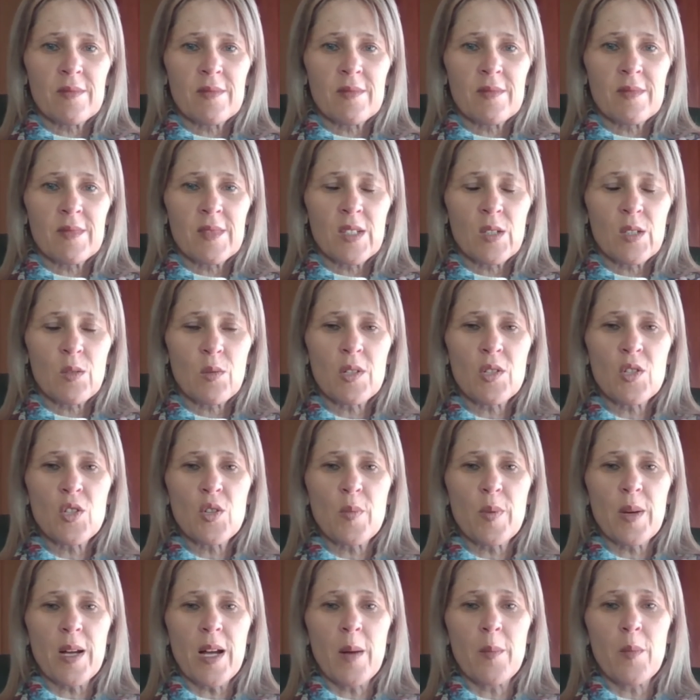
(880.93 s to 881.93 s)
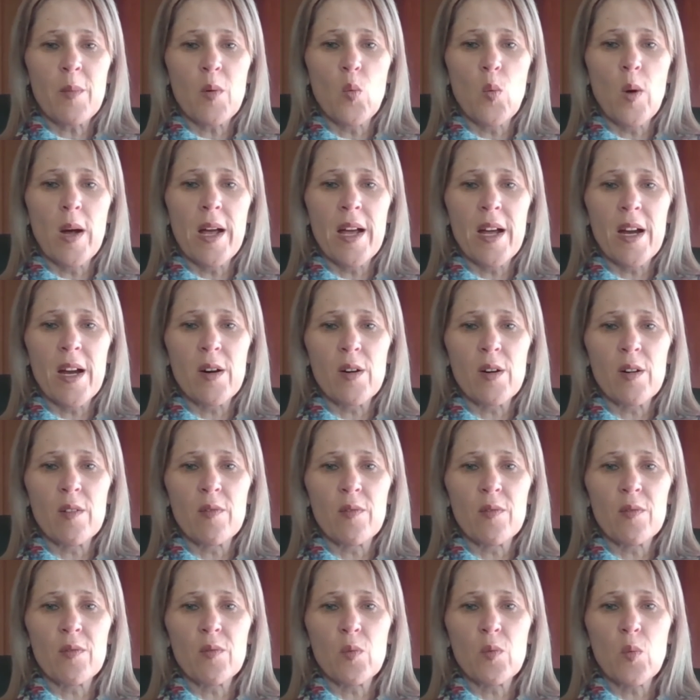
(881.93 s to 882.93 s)
I want you to become aware of
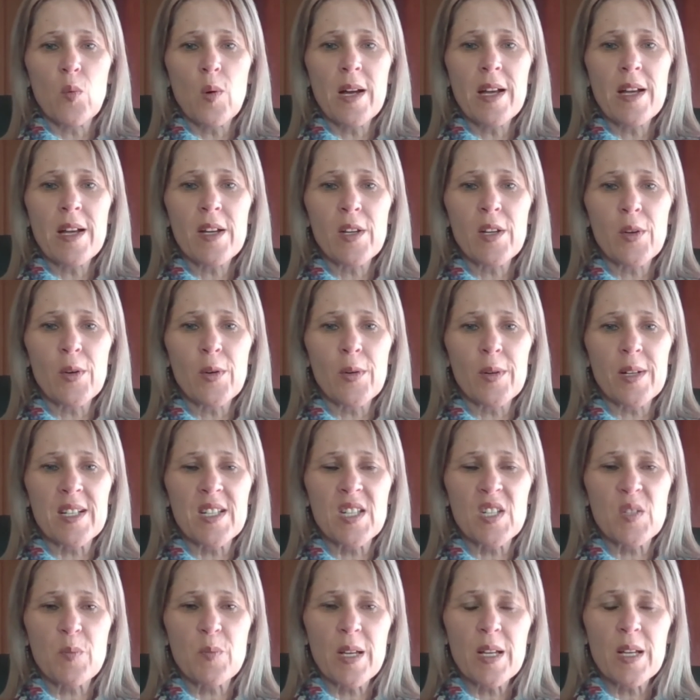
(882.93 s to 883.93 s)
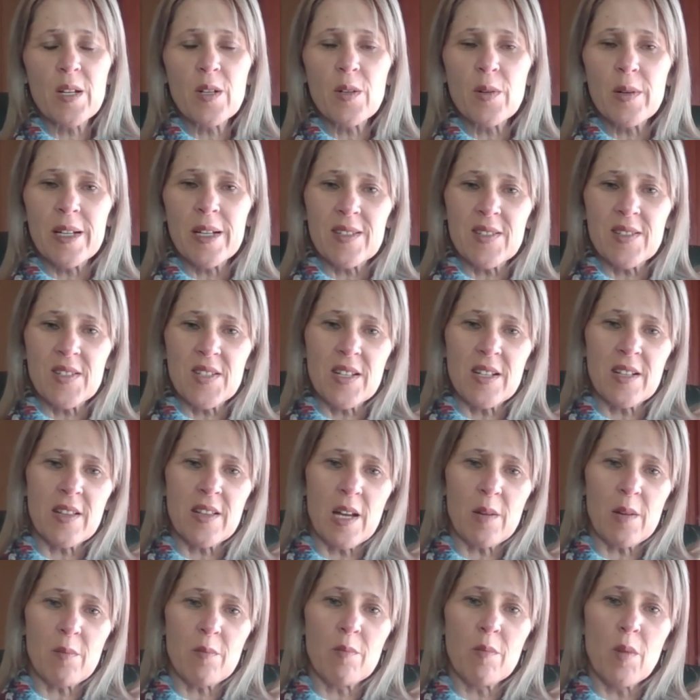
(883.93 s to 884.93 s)
where you're experiencing that
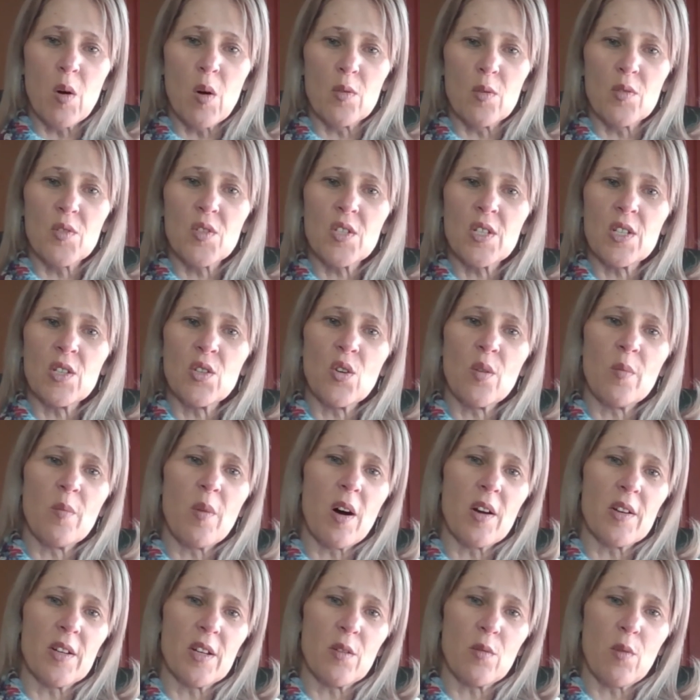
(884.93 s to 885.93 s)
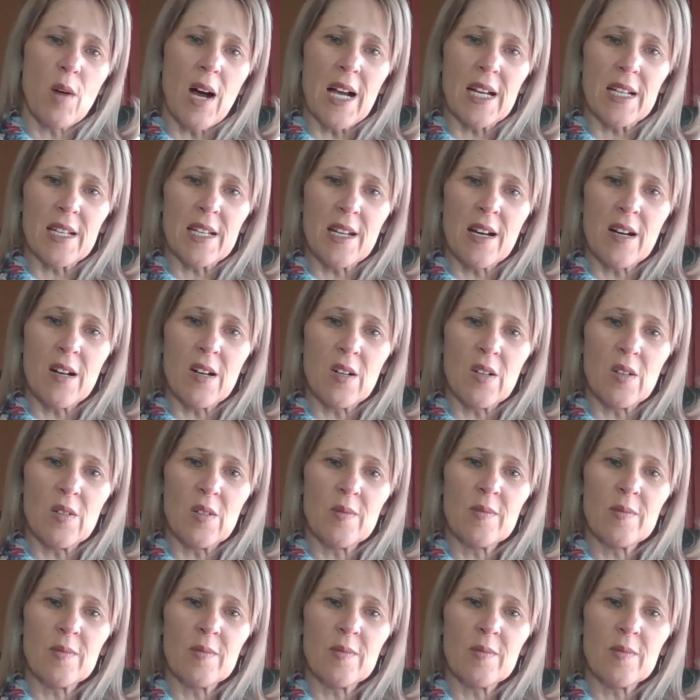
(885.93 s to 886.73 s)
most in your body right now.